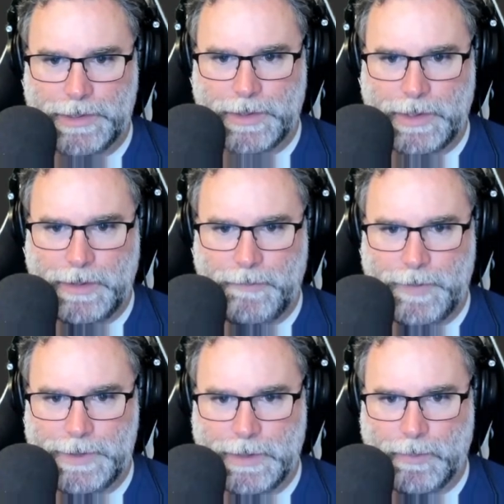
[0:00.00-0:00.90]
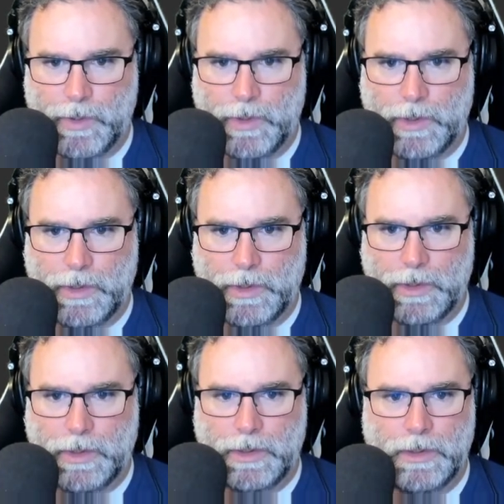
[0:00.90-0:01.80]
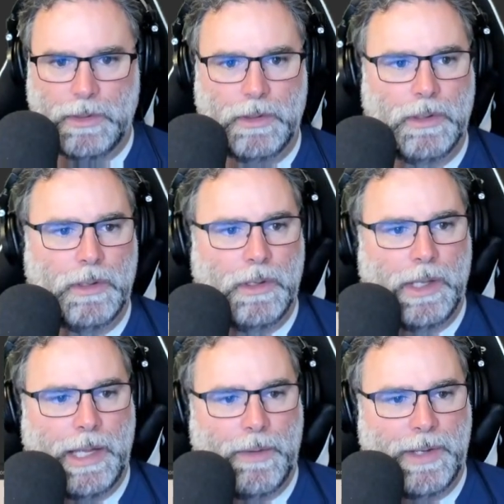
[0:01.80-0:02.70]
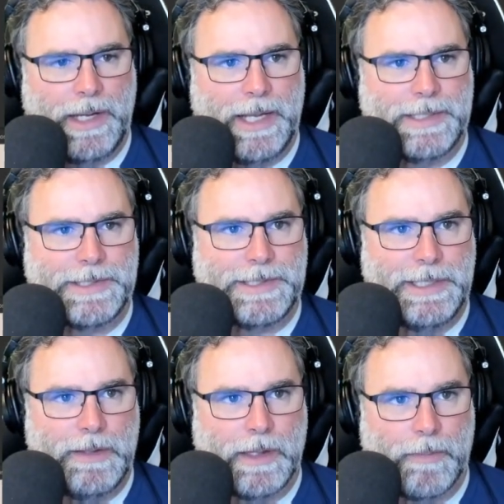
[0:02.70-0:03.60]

are invisible. How can I see them